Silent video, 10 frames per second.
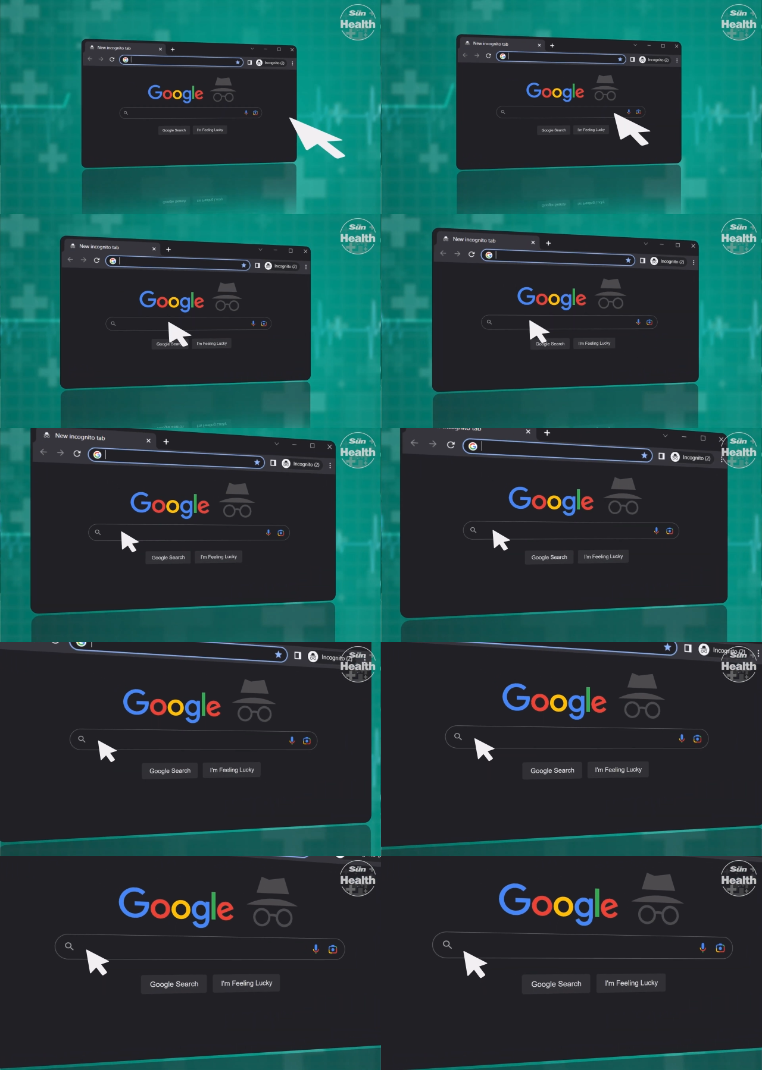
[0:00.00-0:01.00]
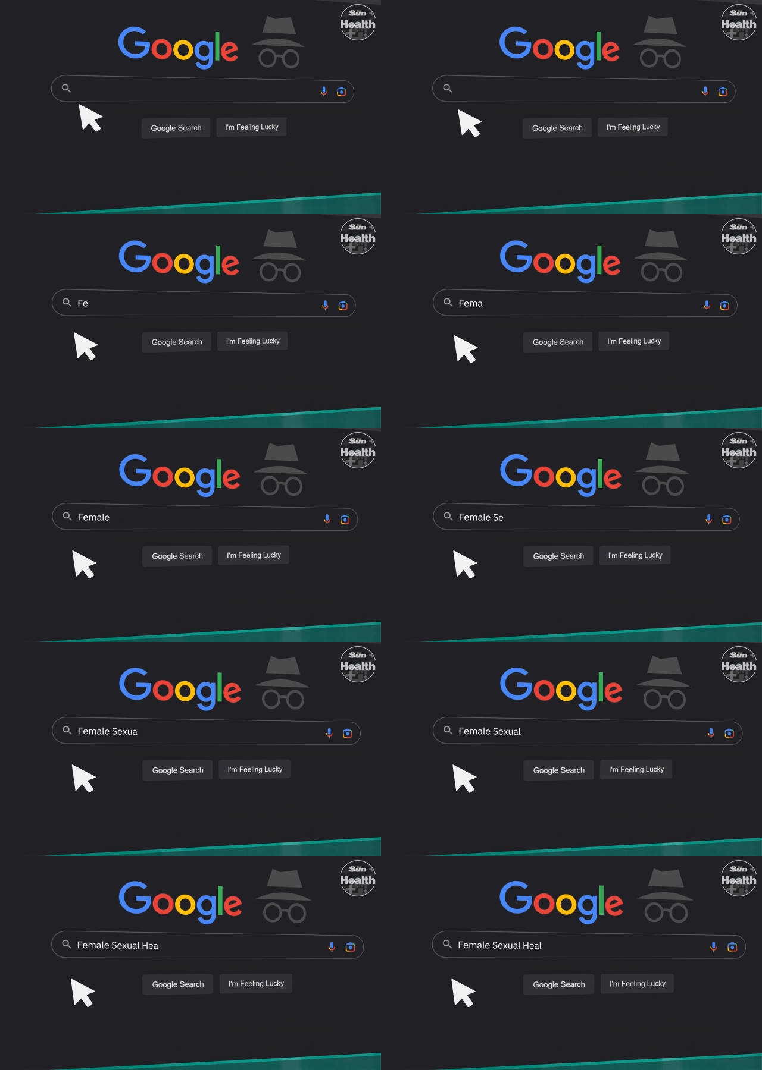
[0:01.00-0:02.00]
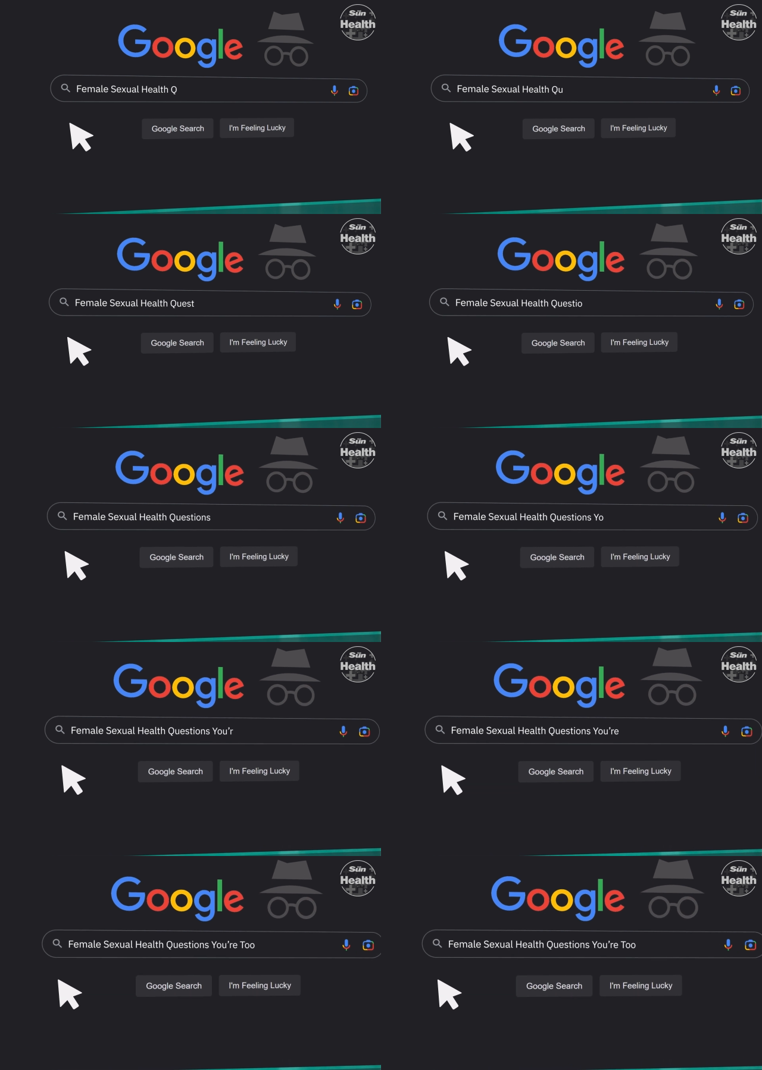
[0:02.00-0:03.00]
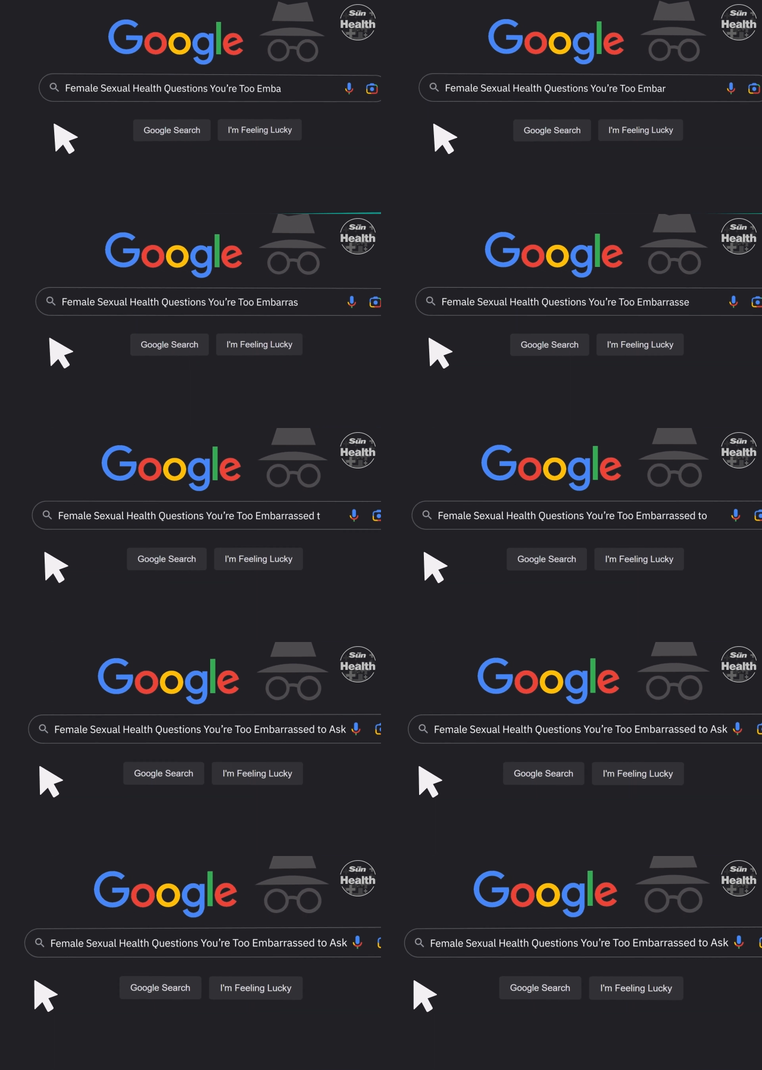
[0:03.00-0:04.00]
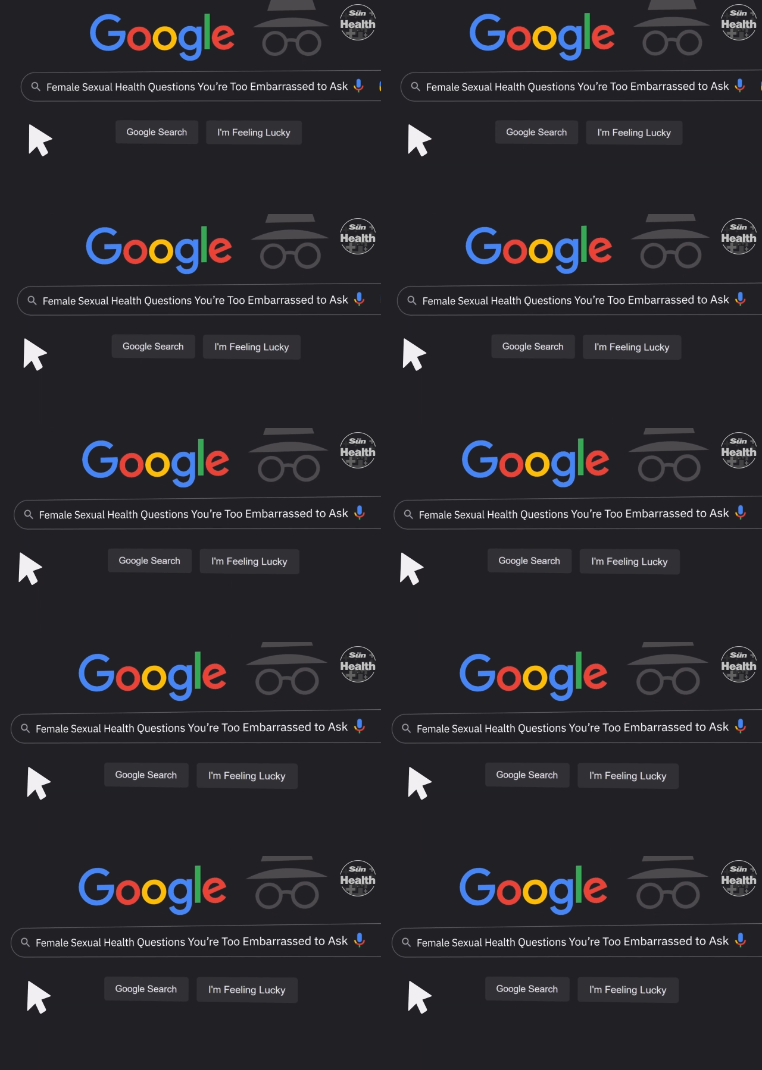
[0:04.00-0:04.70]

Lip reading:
(no speaker visible)